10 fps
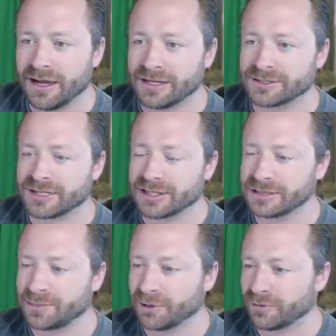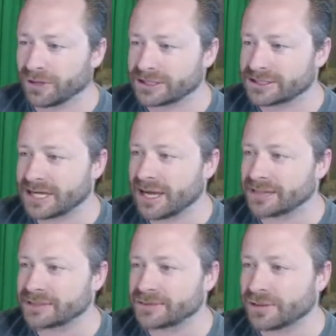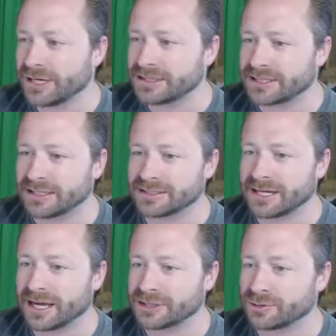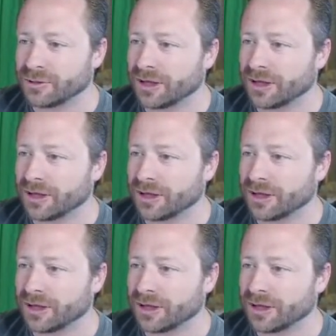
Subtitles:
It's just got these beautiful like sand streets, and it's an actual,